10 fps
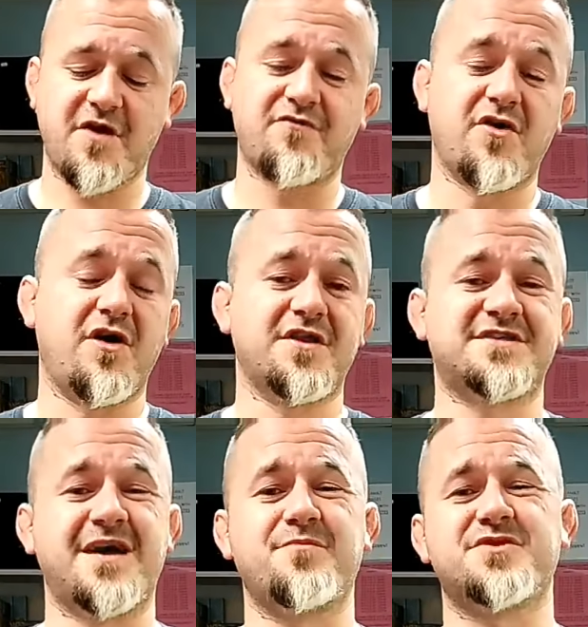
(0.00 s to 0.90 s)

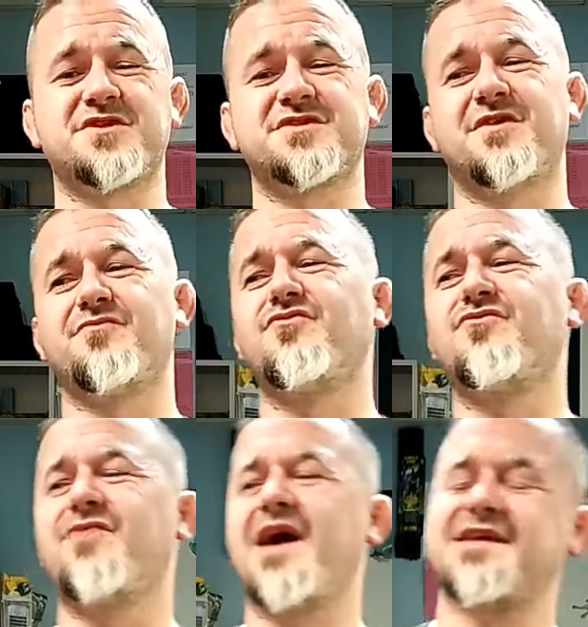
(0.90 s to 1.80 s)
Overall, the temperatures are
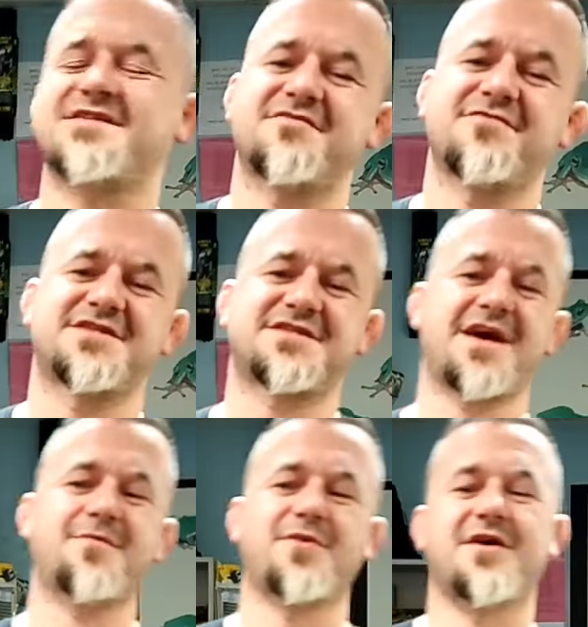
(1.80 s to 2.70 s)
relatively
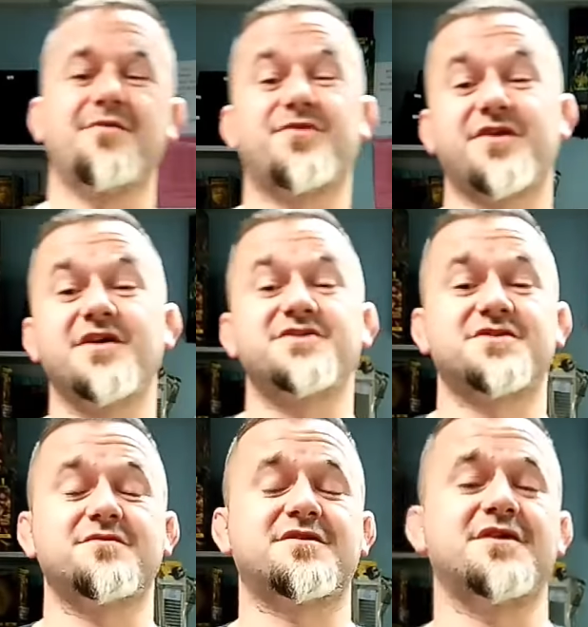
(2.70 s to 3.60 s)
stable at
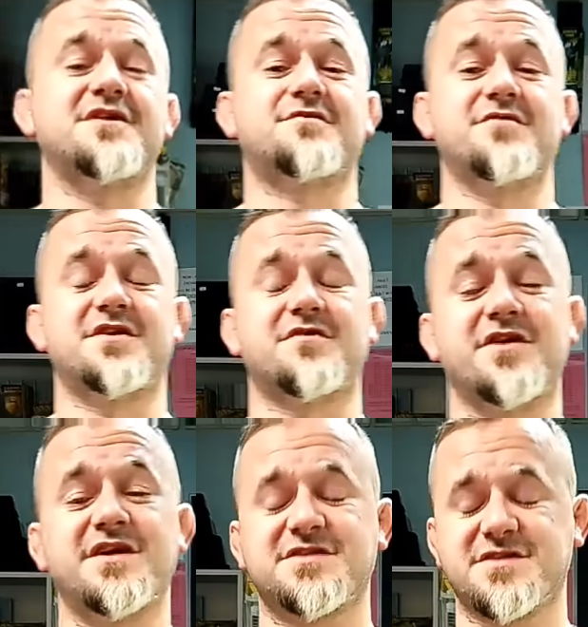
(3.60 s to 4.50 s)
32, 33
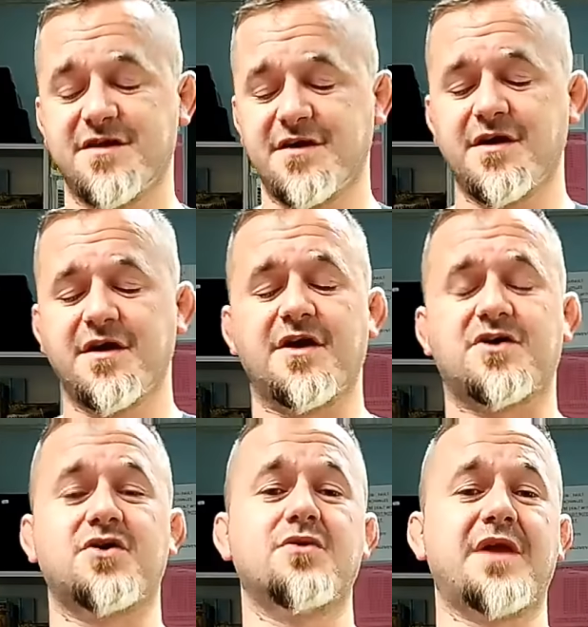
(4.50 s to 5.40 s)
degrees.
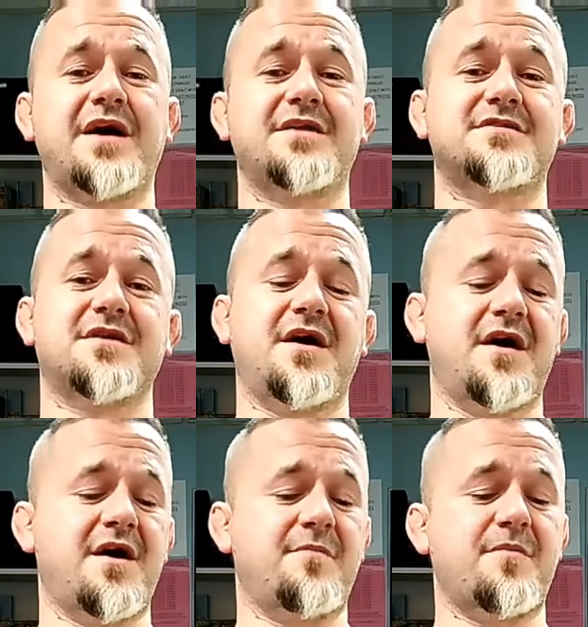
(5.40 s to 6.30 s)
A cool end
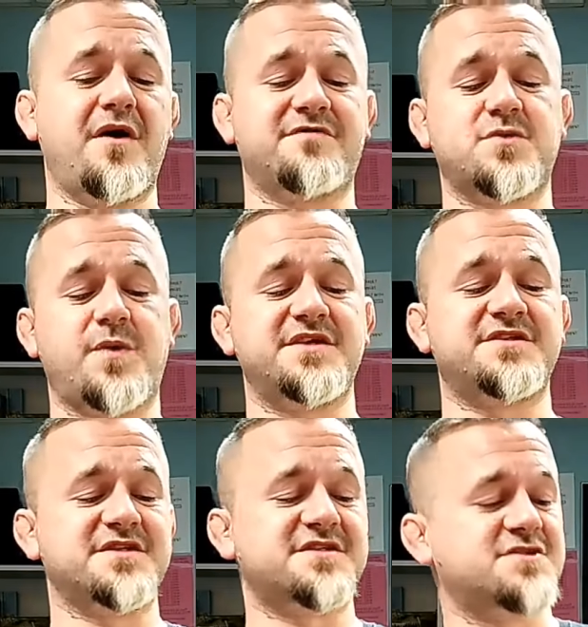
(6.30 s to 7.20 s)
of
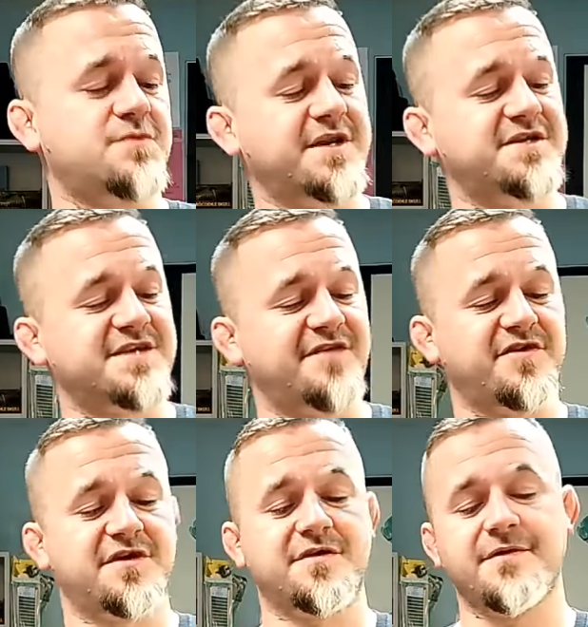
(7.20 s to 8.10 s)
26 to
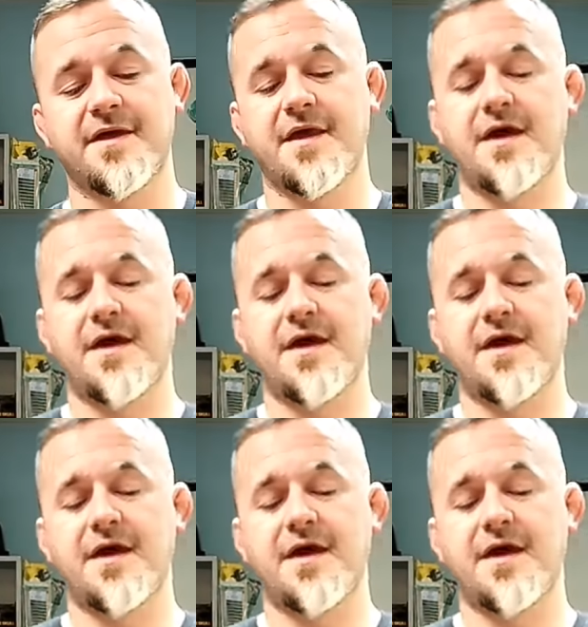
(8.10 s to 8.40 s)
27.